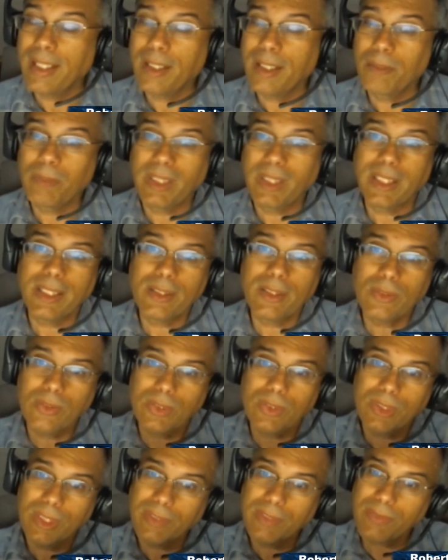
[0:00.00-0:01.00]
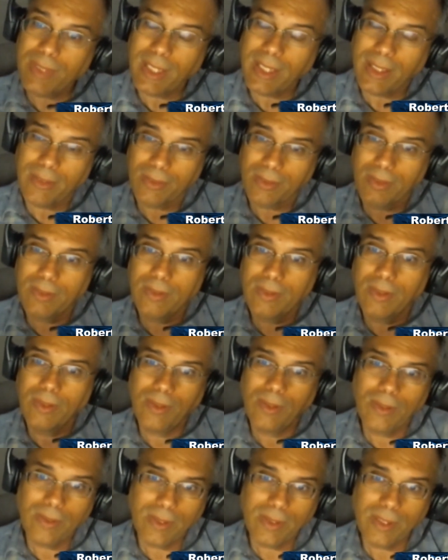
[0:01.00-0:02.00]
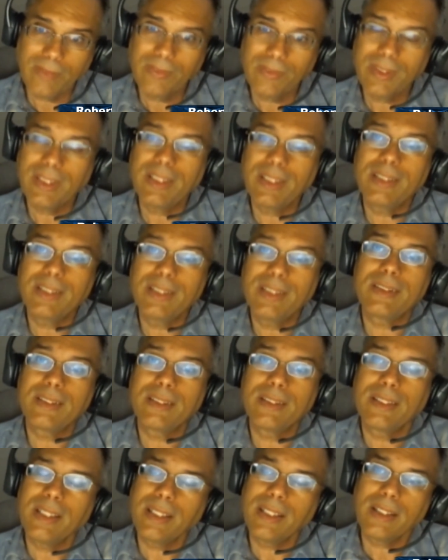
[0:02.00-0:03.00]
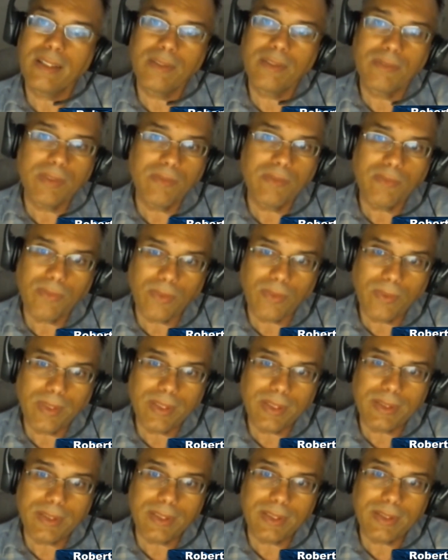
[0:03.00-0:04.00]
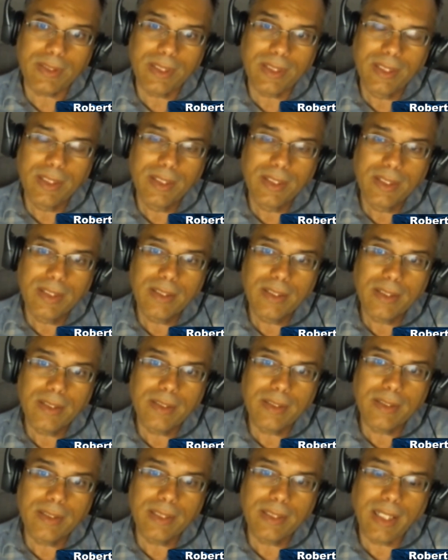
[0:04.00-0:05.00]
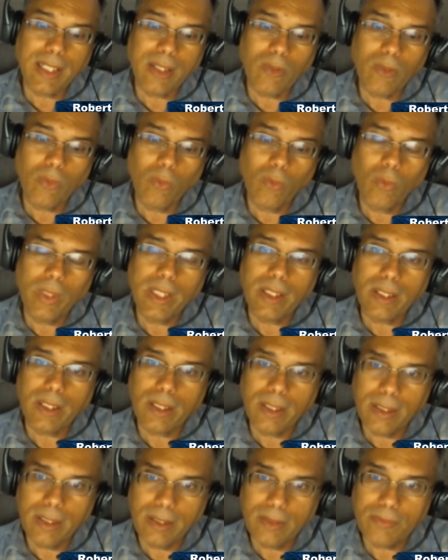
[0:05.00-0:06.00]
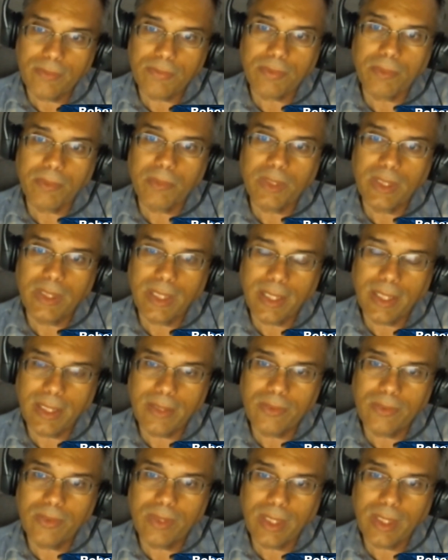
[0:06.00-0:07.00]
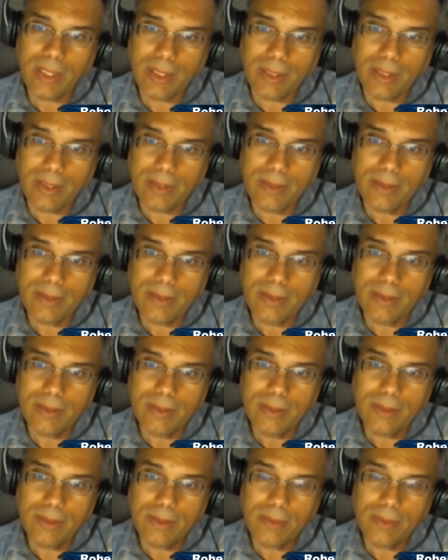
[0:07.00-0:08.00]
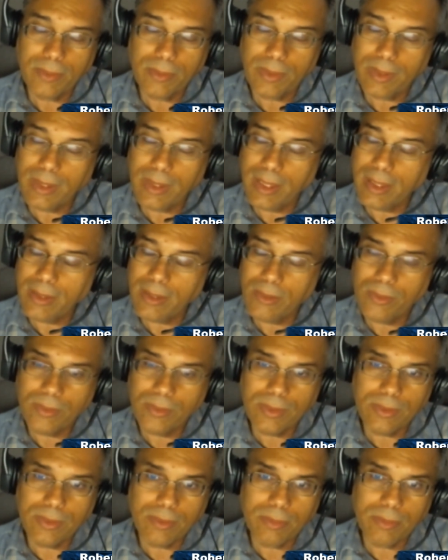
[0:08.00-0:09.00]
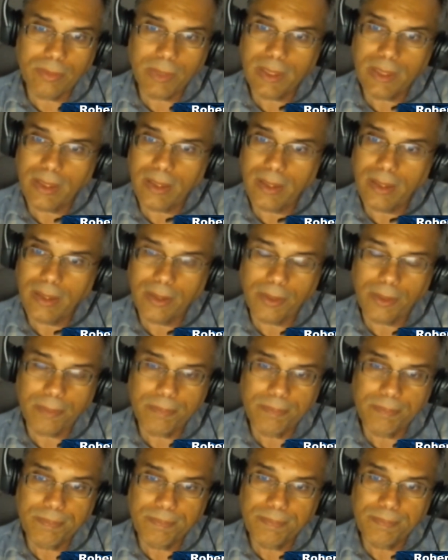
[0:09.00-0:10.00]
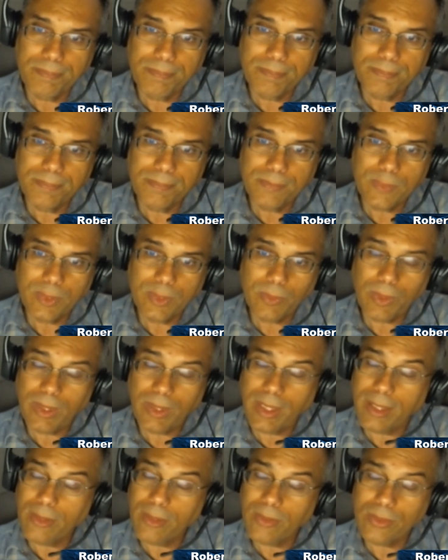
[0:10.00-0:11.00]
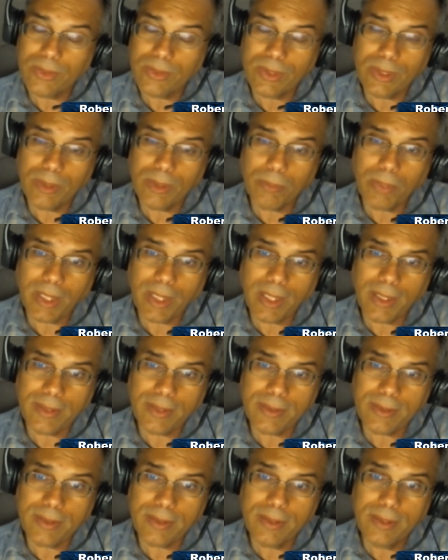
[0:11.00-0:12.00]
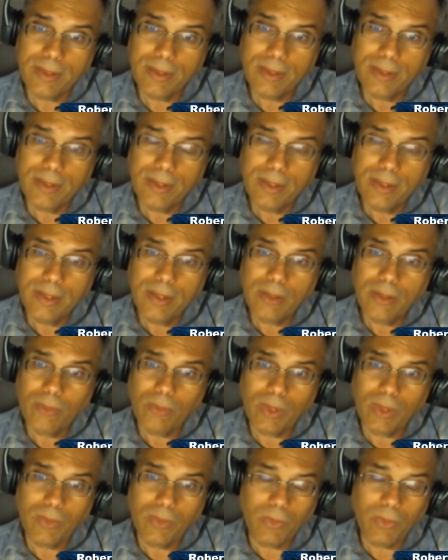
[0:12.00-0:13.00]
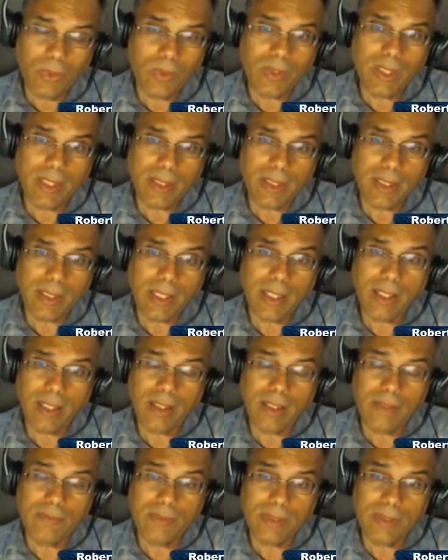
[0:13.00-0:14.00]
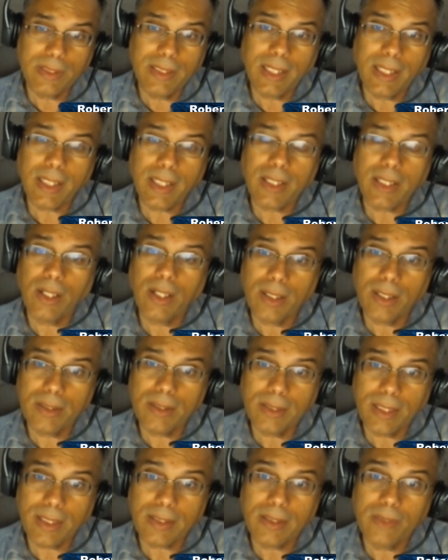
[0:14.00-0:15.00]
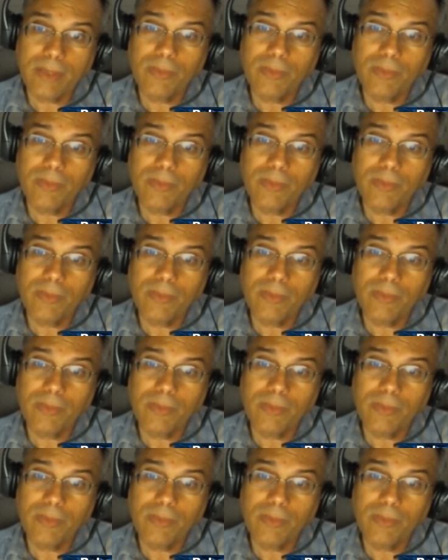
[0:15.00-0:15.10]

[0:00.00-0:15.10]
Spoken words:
and begin to sift out all of these negative influences that we live from day to day, we're not going to be clear. We're not going to see the past. We will not have that contact that